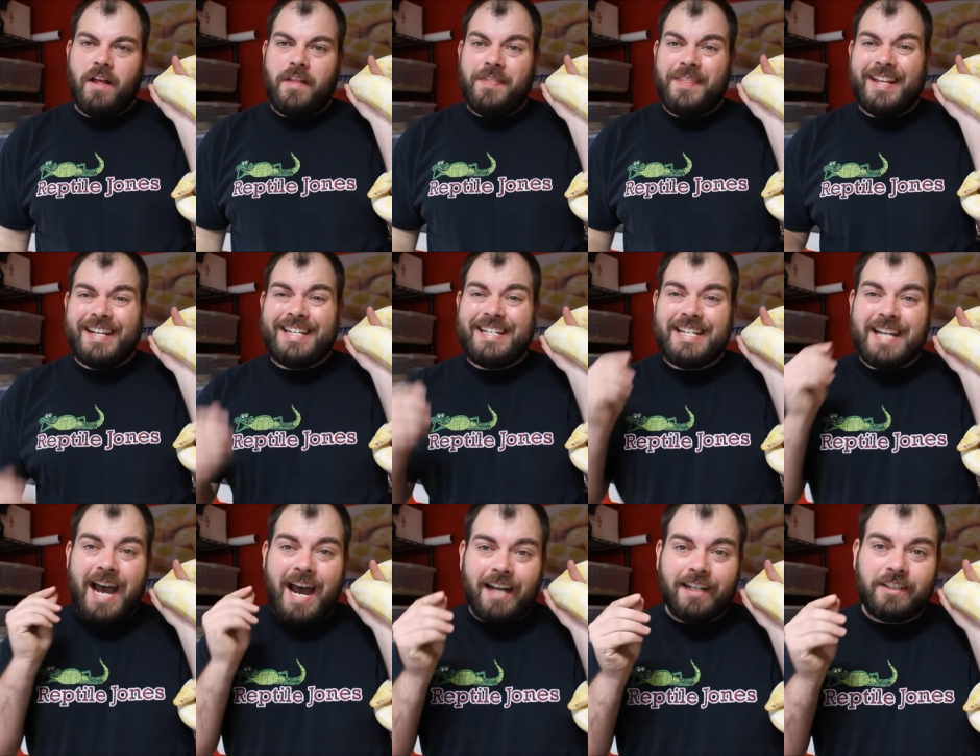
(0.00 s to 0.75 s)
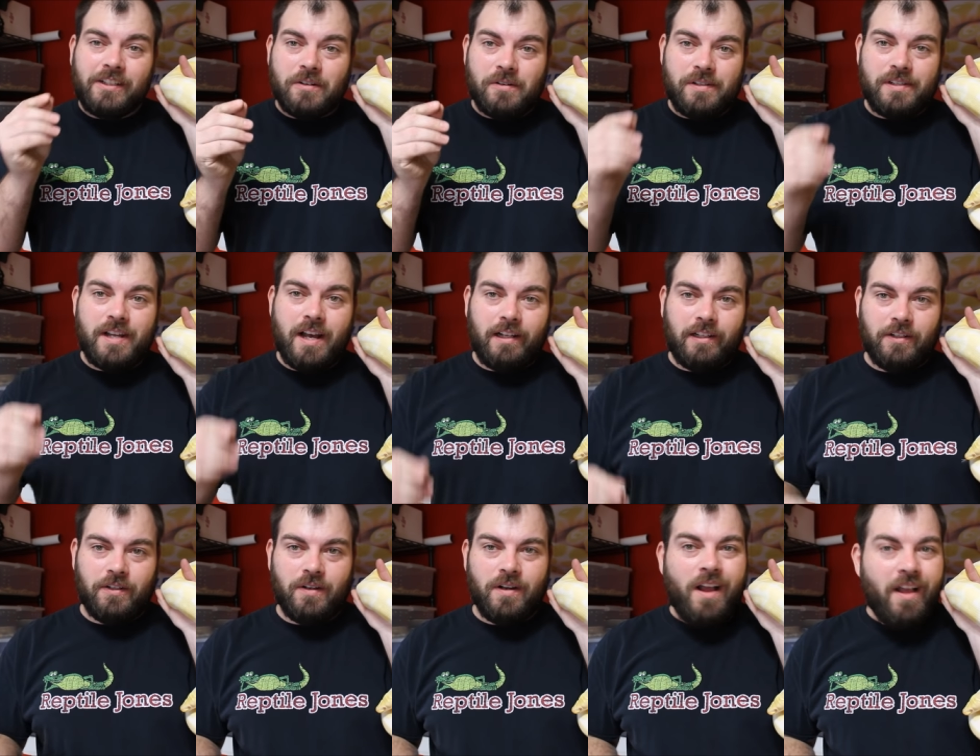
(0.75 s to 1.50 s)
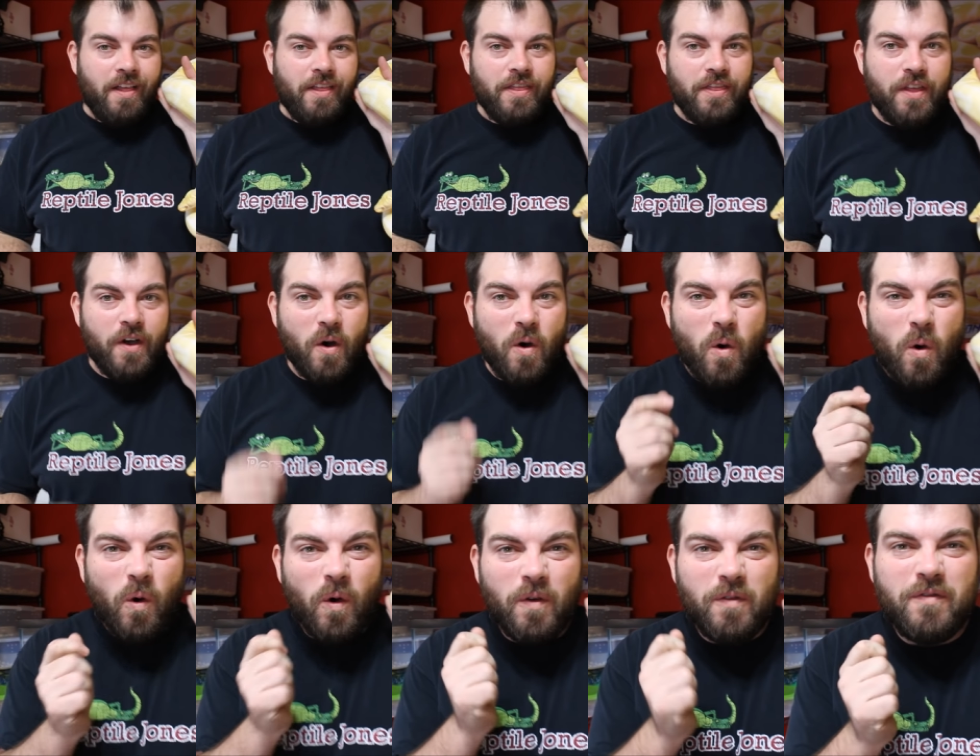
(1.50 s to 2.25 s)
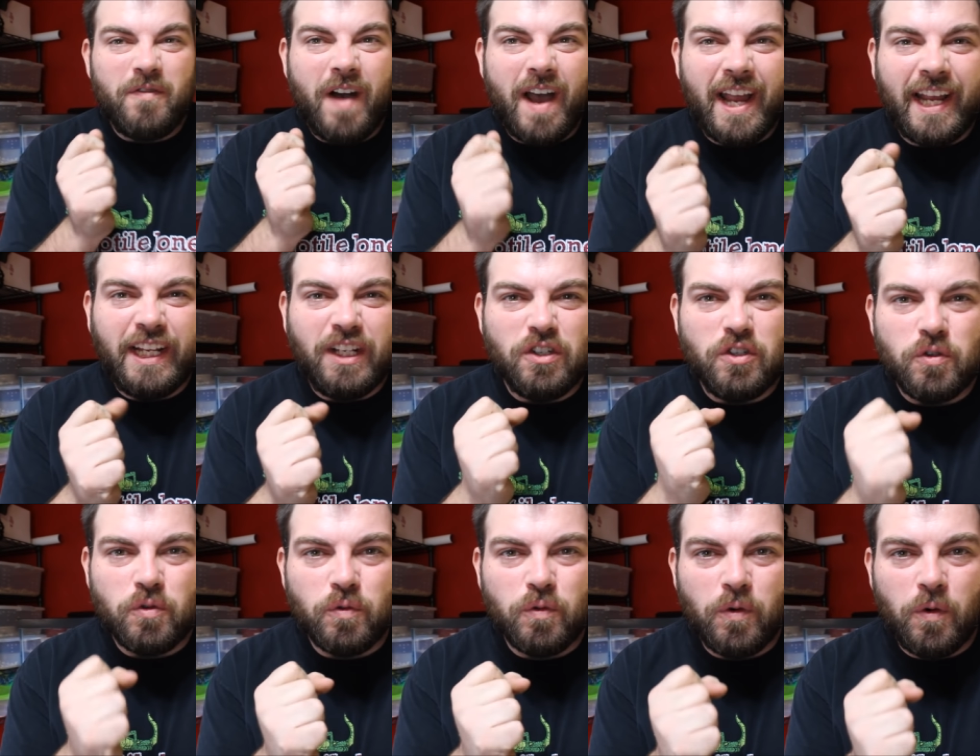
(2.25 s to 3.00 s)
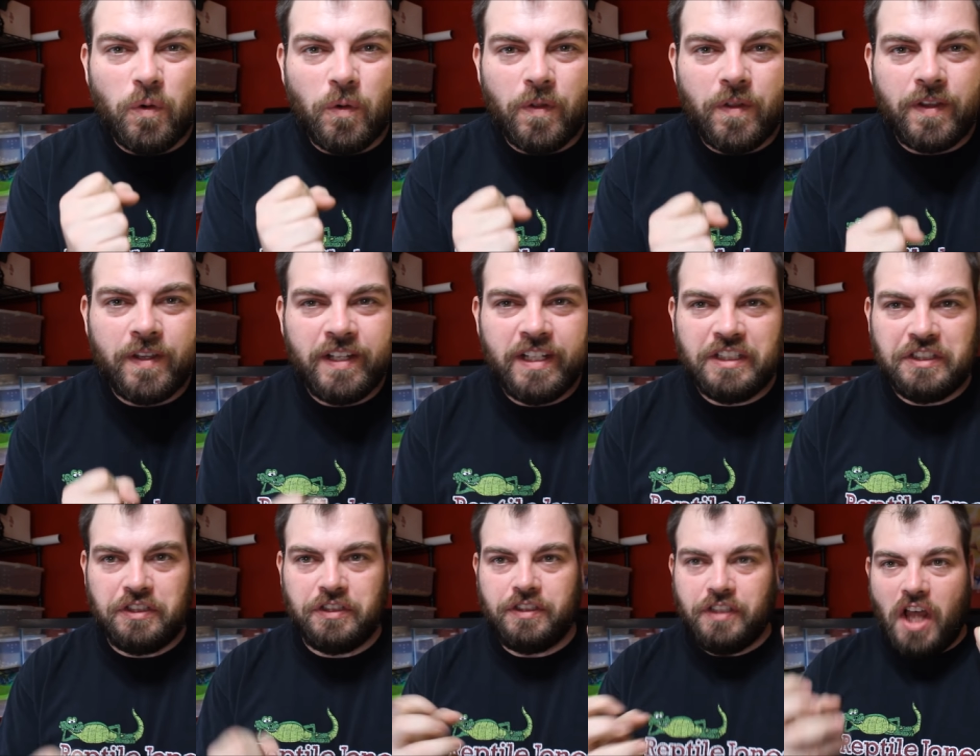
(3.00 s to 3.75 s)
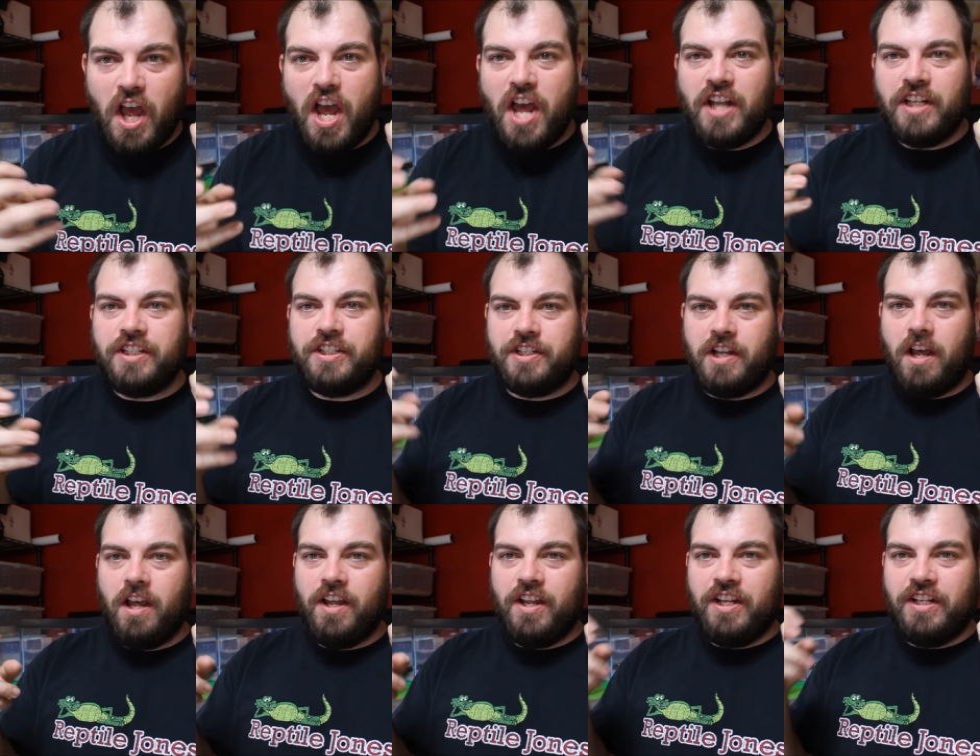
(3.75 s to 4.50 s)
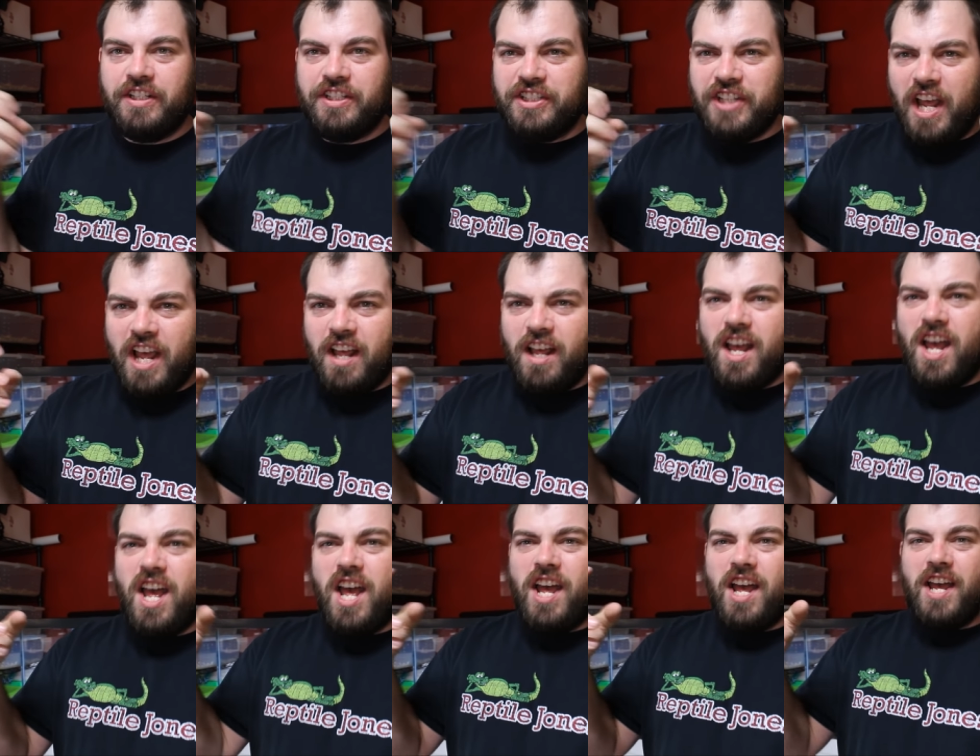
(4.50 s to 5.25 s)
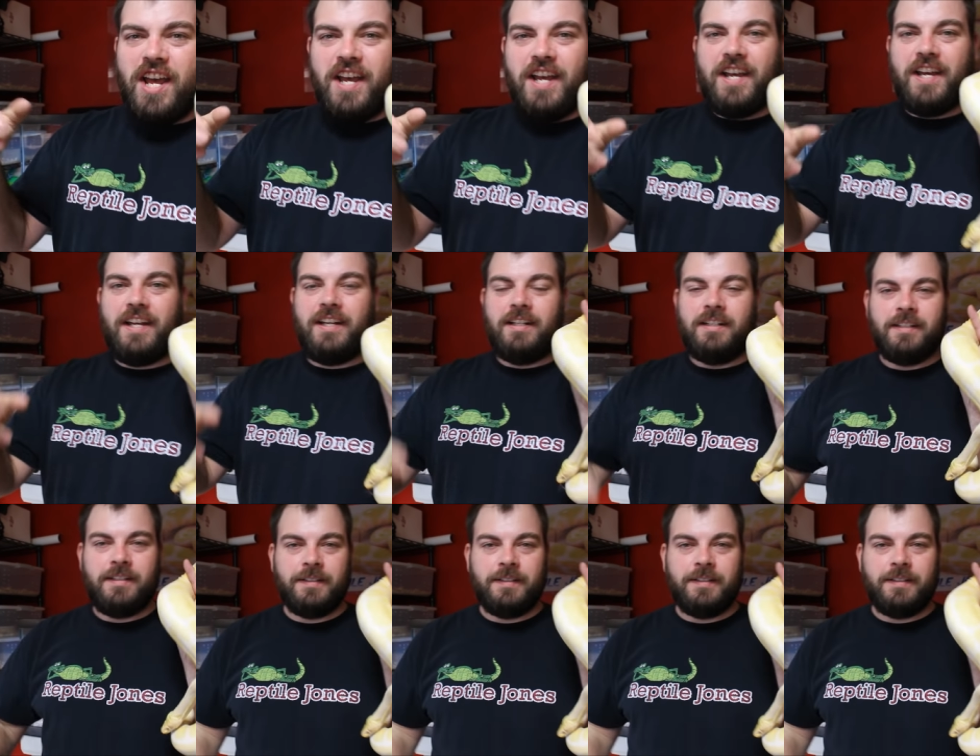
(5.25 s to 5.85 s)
The doctors tell her the horrifying truth. Dun, dun, dun.